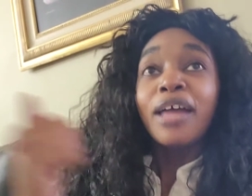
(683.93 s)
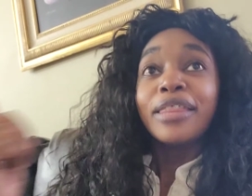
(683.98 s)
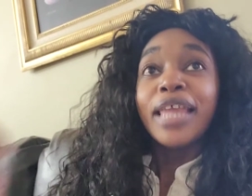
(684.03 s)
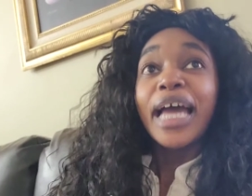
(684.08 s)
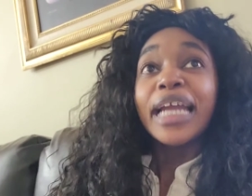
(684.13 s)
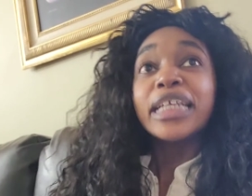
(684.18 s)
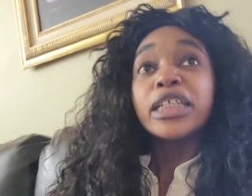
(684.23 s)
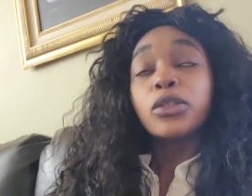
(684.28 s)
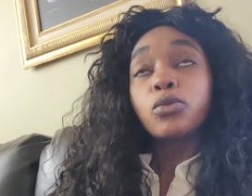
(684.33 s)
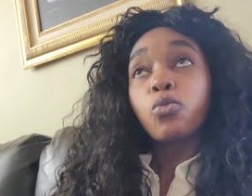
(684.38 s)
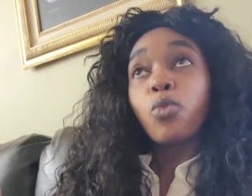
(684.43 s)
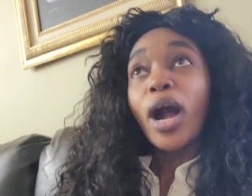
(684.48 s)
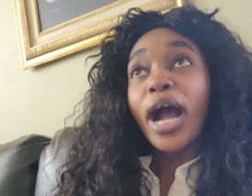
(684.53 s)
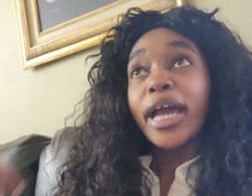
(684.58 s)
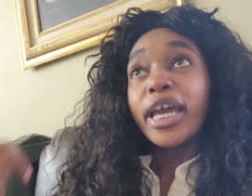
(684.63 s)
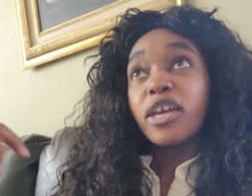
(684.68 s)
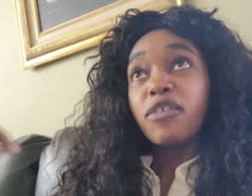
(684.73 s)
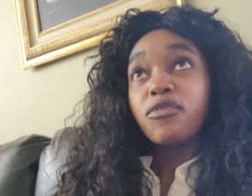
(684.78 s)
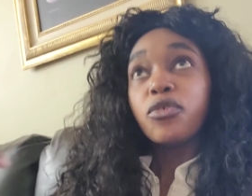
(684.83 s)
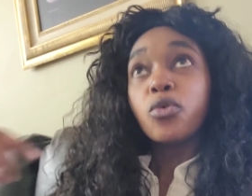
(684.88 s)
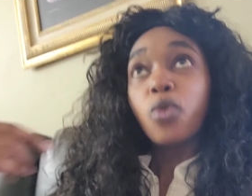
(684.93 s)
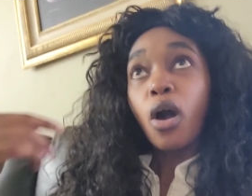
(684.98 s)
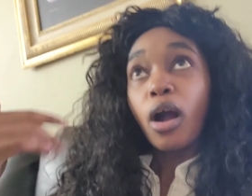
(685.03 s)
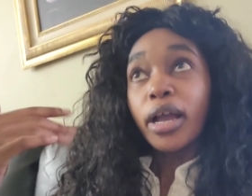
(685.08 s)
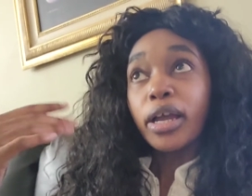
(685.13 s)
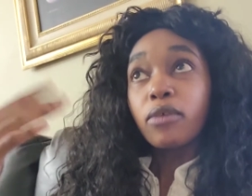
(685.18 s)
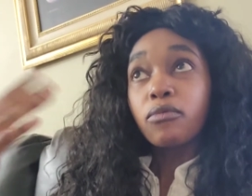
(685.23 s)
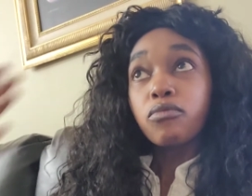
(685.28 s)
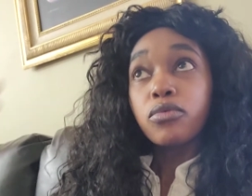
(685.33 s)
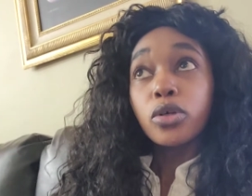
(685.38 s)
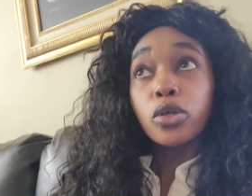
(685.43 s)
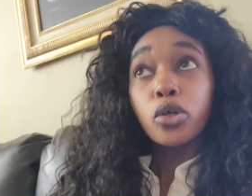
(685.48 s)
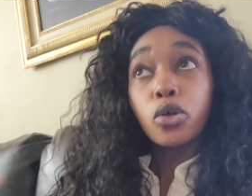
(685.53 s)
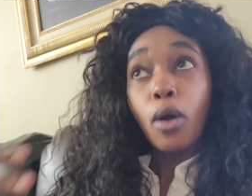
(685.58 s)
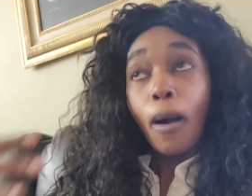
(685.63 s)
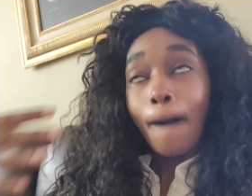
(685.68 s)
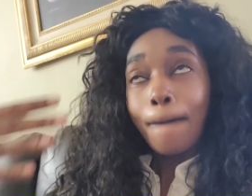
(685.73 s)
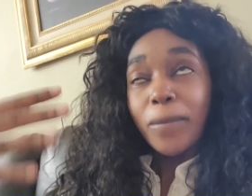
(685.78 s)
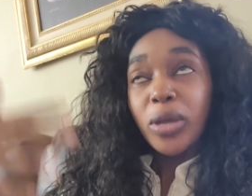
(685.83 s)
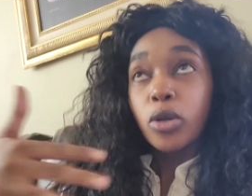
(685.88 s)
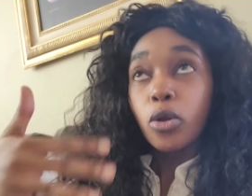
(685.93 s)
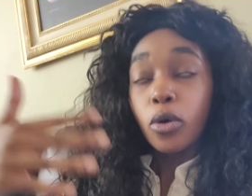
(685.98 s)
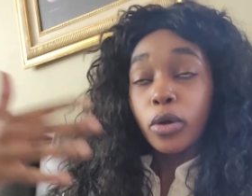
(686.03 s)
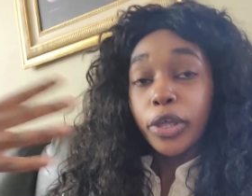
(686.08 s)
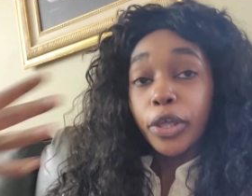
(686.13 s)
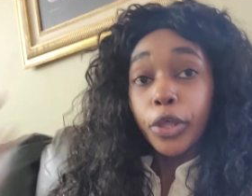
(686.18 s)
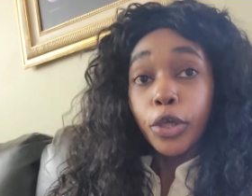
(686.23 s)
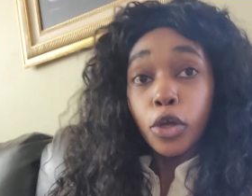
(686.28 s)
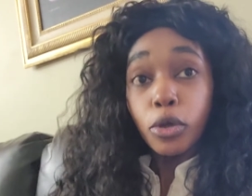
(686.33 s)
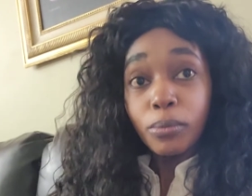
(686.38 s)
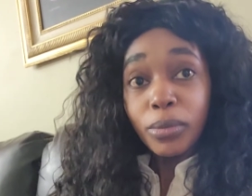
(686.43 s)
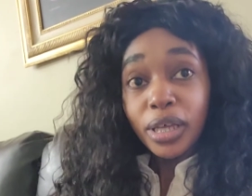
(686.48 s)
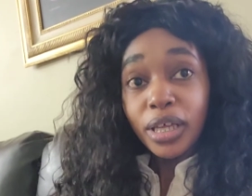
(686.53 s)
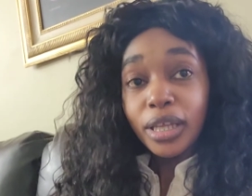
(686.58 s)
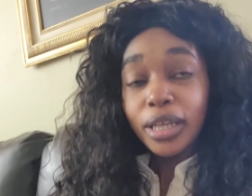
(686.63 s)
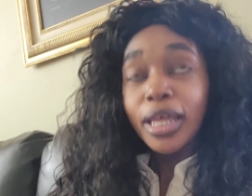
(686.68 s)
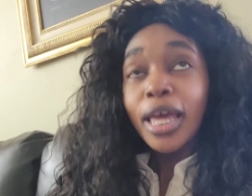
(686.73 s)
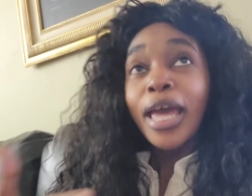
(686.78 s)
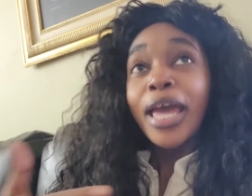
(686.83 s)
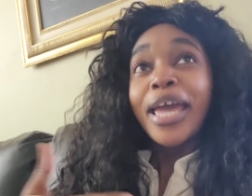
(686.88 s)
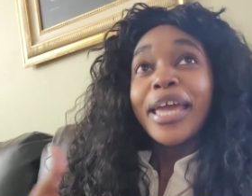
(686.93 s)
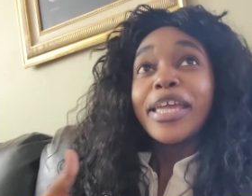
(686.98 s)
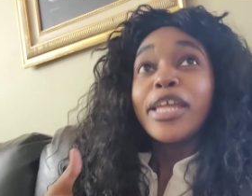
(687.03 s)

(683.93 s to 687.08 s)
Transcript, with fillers: That is why if you are a real, you know, human,